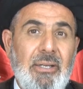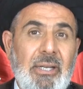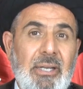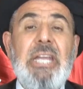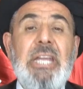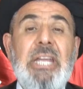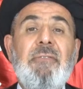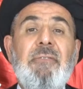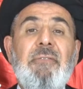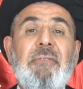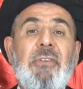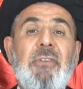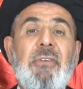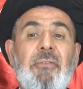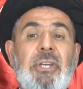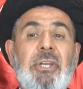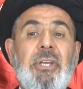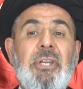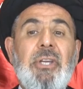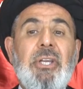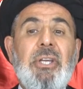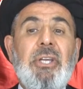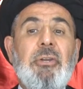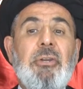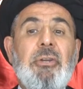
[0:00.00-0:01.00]
even if he
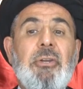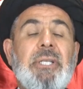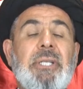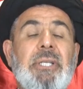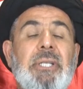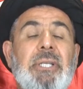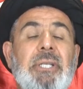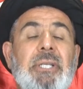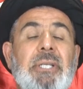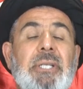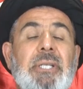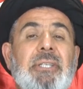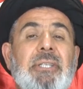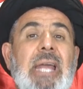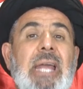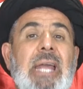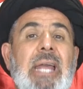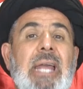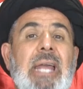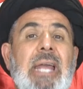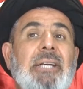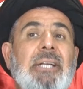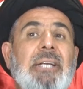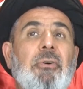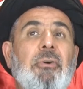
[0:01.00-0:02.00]
commits an
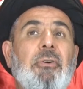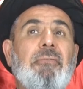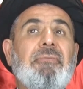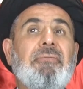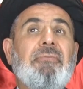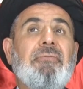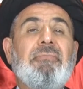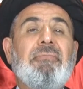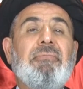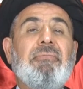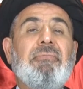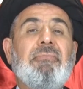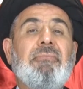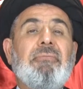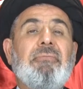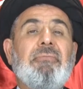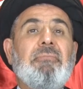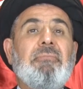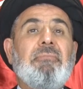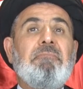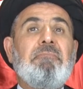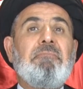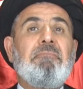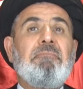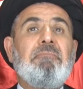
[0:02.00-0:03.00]
act of
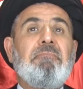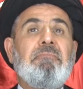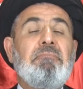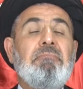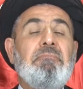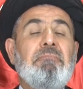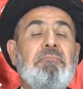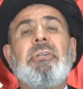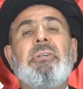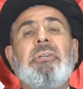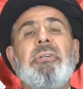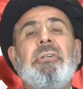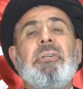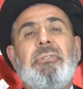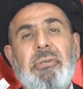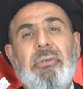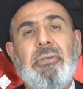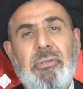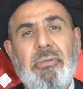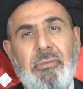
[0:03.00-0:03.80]
murder,